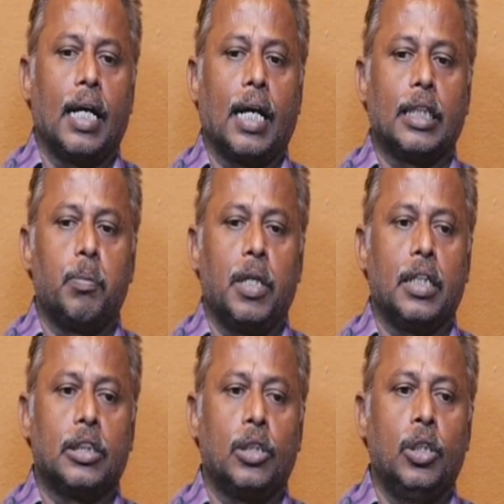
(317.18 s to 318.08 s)

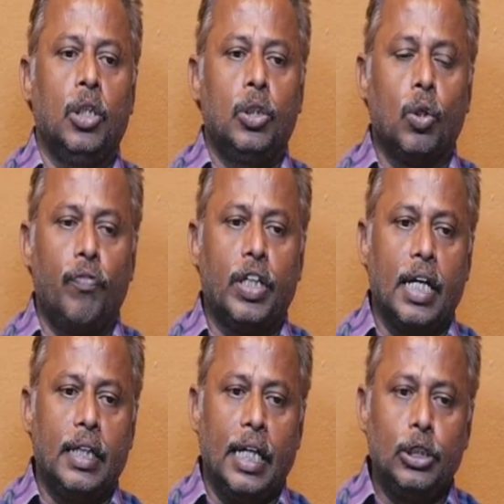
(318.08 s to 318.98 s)
correspondence. So, we
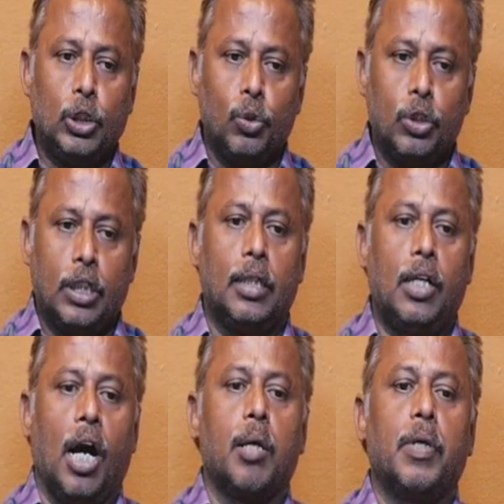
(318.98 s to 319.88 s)
can ensure that
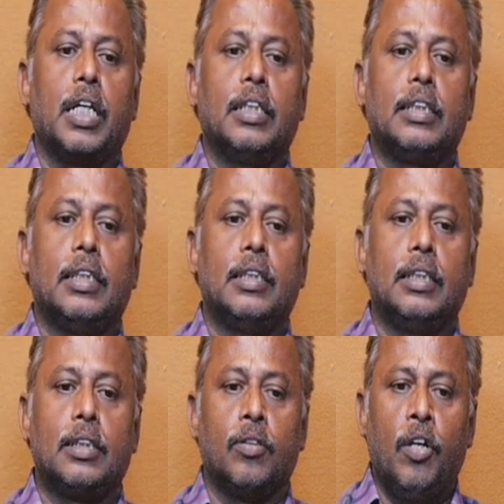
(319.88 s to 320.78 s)
documentation
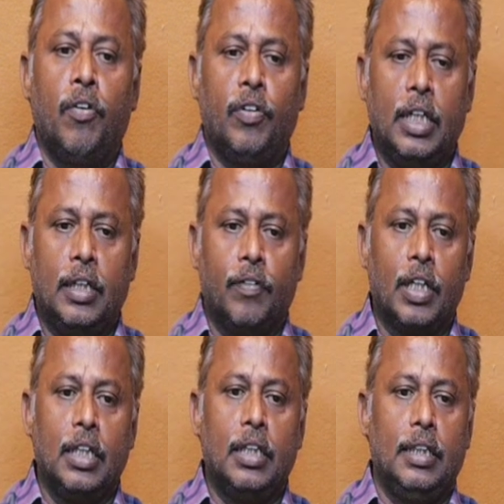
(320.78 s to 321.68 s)
is
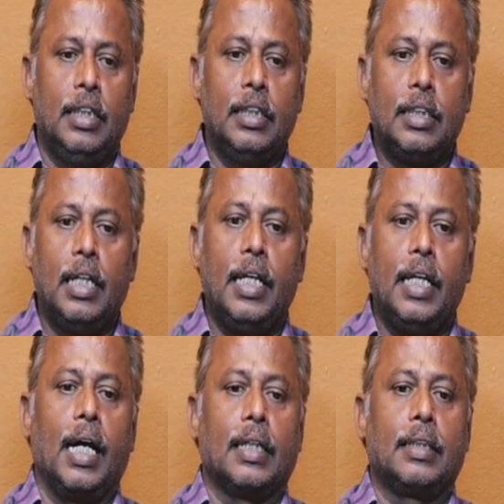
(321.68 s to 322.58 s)
very easily
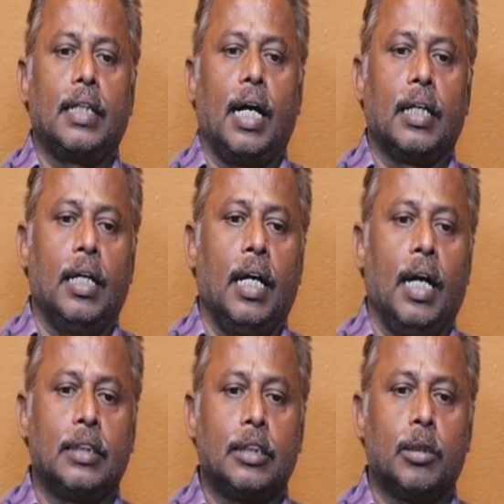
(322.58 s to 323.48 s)

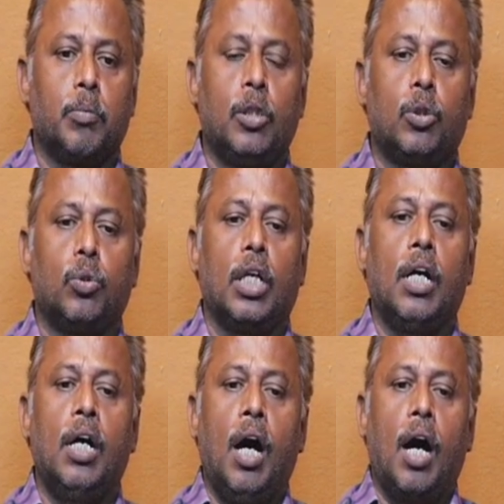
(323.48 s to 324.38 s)
accessible to the
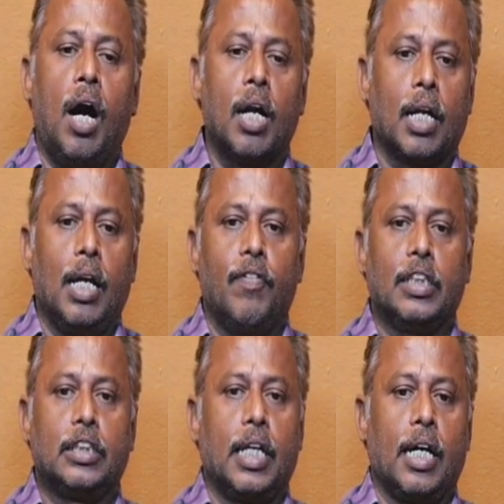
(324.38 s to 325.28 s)
all relevant
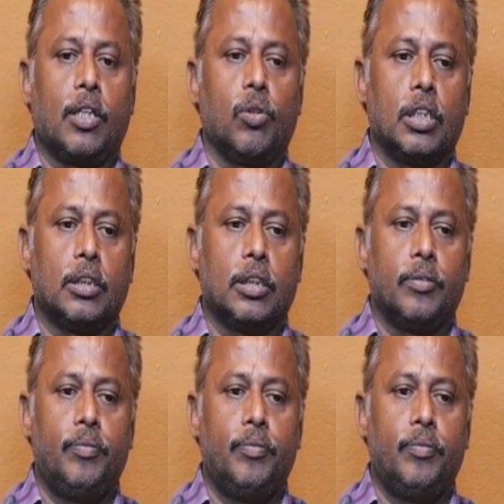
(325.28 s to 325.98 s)
stakeholders.